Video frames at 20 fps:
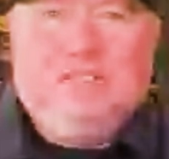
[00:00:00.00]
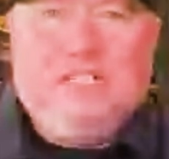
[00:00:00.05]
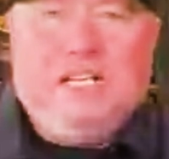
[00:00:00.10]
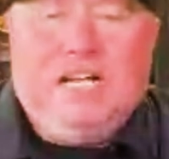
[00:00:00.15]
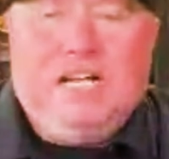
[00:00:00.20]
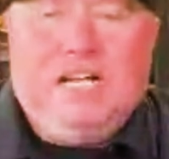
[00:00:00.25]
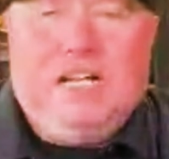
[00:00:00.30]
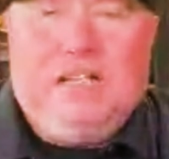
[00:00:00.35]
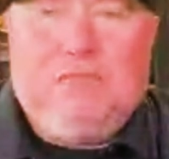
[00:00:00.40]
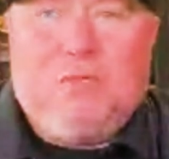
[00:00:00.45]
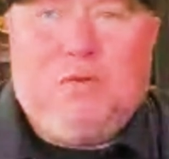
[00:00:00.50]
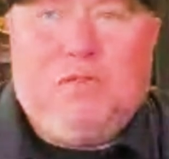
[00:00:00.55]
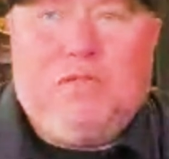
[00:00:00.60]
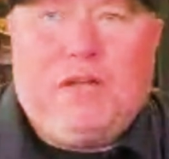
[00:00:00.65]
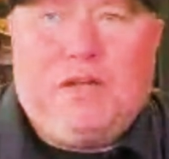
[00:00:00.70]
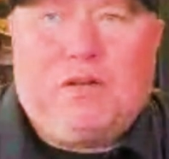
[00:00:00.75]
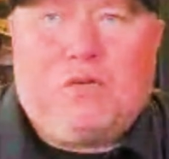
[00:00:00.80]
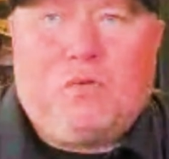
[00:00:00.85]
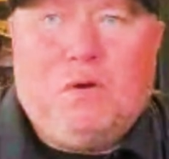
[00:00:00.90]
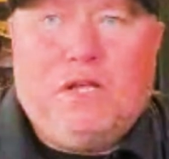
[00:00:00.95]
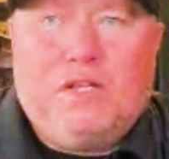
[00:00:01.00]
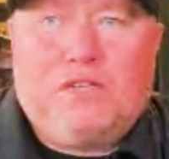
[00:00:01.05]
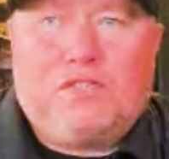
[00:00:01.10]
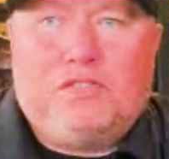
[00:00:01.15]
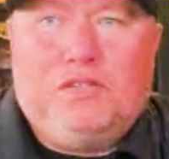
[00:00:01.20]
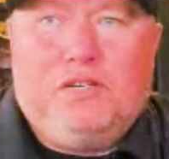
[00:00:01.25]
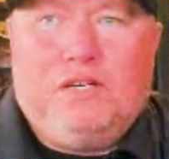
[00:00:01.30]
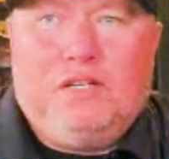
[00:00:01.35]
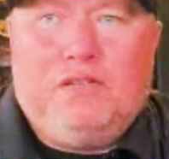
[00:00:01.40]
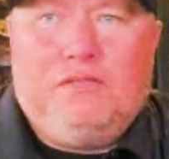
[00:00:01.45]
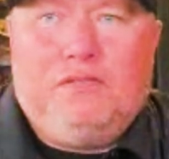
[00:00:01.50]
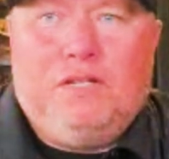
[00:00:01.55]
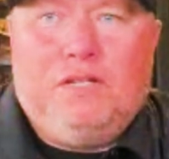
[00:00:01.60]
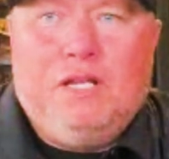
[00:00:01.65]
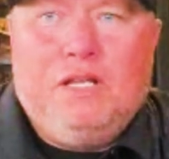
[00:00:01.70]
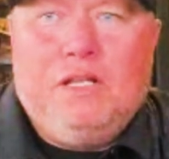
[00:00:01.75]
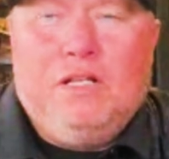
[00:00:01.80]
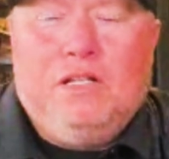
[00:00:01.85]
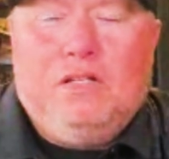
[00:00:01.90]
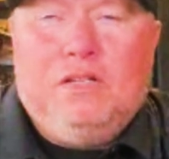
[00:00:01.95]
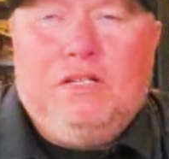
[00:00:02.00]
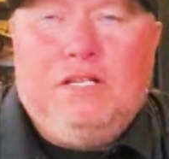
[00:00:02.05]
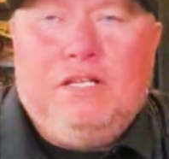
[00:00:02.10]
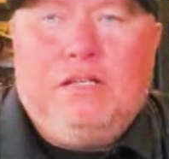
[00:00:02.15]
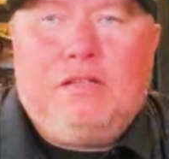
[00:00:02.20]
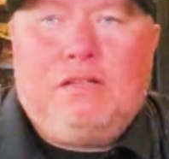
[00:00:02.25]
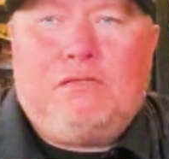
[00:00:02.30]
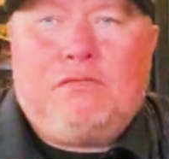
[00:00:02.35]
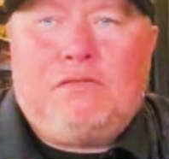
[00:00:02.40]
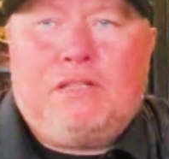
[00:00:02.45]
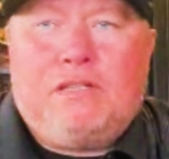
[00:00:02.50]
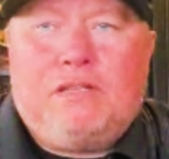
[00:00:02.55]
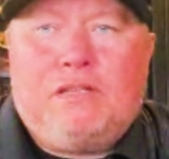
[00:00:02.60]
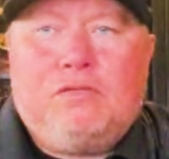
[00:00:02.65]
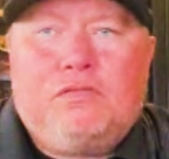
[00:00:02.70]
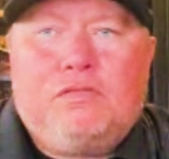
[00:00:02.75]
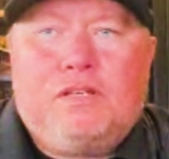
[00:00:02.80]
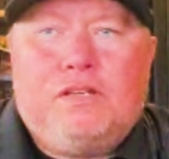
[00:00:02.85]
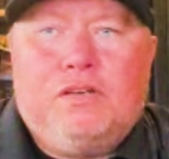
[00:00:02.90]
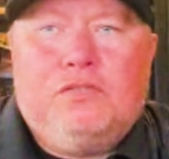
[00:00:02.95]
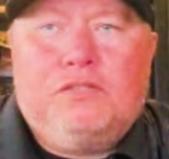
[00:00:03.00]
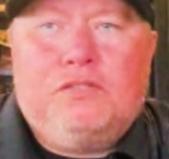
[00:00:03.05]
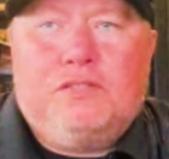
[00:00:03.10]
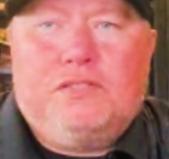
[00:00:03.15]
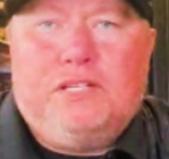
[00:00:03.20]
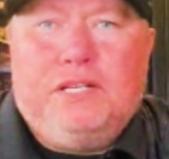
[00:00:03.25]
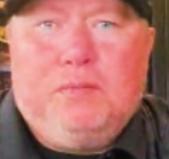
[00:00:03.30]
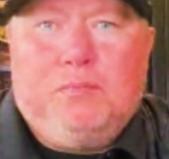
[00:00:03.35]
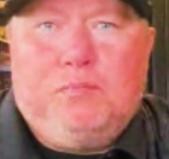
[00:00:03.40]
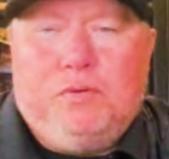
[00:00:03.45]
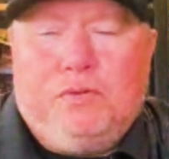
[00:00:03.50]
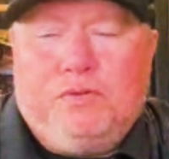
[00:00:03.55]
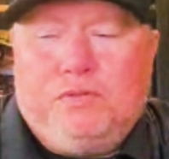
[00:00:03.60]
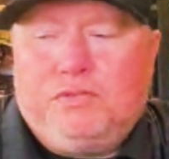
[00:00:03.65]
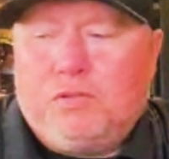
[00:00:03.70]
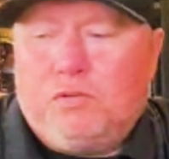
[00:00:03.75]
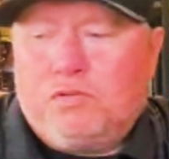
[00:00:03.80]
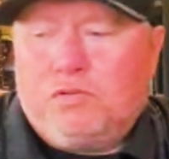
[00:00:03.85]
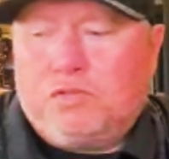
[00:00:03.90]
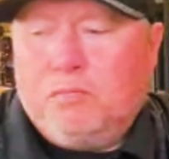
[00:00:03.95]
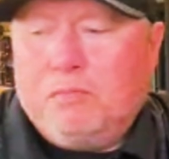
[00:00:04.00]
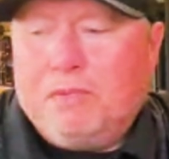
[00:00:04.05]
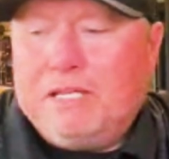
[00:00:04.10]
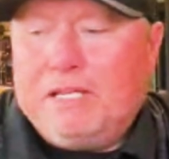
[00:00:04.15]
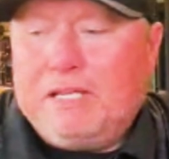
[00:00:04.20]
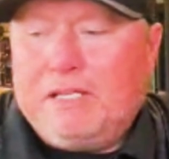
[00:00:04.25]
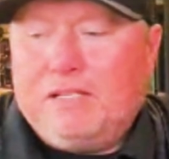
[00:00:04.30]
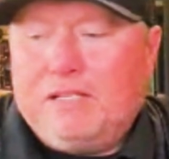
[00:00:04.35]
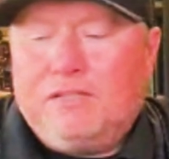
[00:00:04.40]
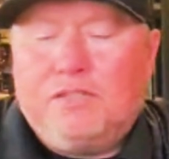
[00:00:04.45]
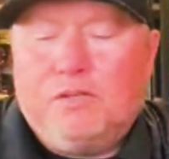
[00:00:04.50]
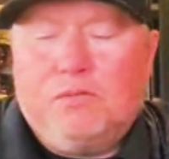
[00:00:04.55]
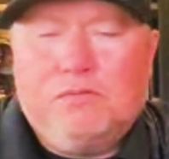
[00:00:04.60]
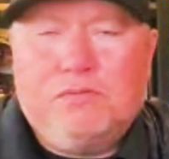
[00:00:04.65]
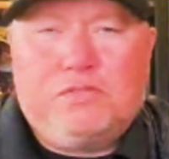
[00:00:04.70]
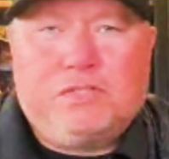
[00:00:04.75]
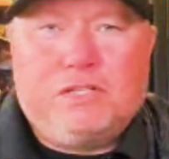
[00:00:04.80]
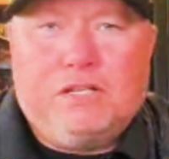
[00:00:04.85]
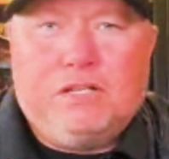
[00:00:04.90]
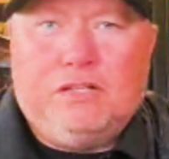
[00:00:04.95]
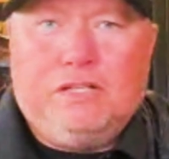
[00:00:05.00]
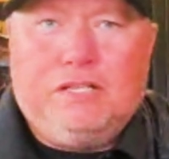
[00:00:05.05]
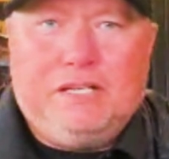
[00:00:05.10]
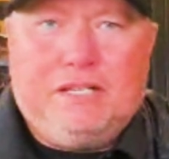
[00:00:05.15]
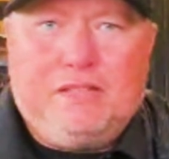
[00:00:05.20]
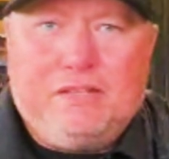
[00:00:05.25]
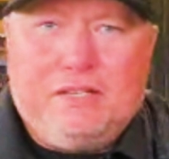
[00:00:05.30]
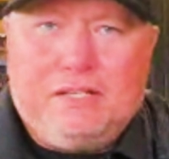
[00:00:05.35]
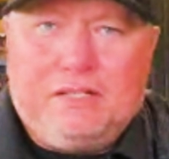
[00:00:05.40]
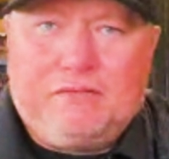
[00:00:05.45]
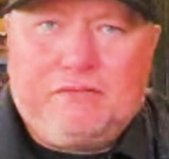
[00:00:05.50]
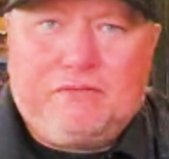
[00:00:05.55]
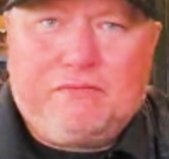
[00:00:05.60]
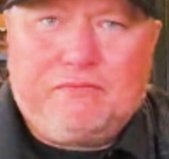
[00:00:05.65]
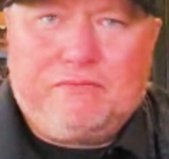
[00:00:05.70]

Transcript: Yeah, without question. And here's here's a tip with social media: don't sell anything.